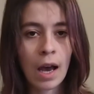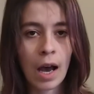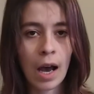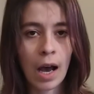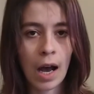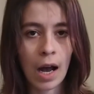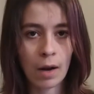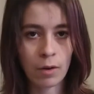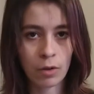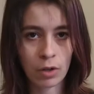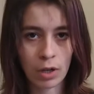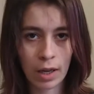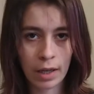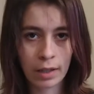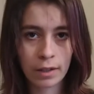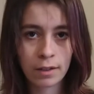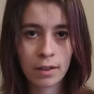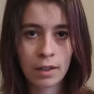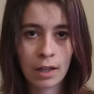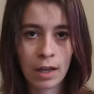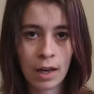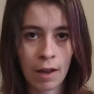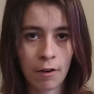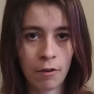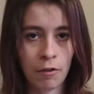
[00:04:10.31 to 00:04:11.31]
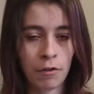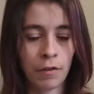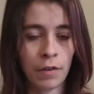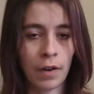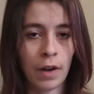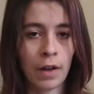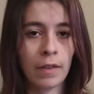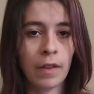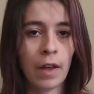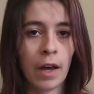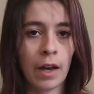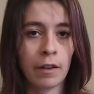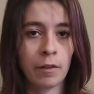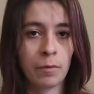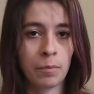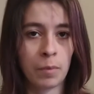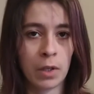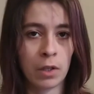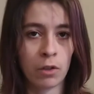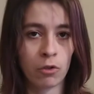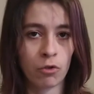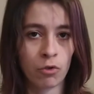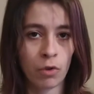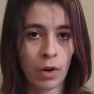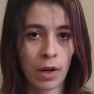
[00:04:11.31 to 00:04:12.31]
"I would like to clarify that I have been
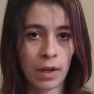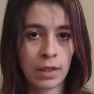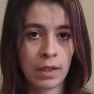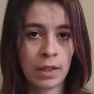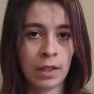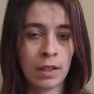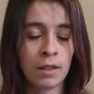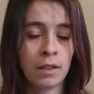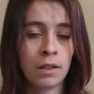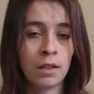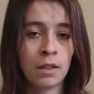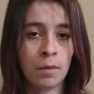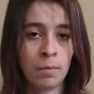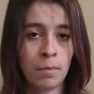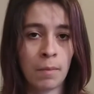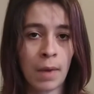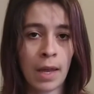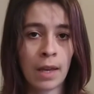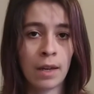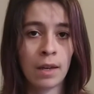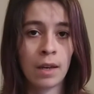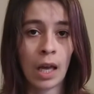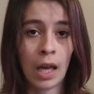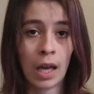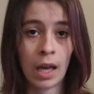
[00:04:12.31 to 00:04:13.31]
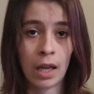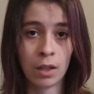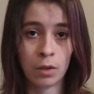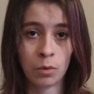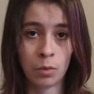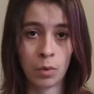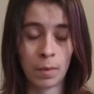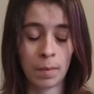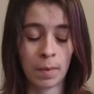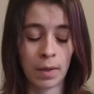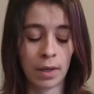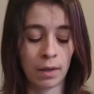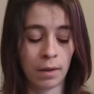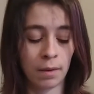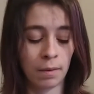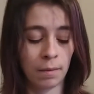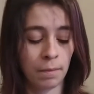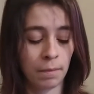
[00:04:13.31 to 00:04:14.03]
attracted to men and women."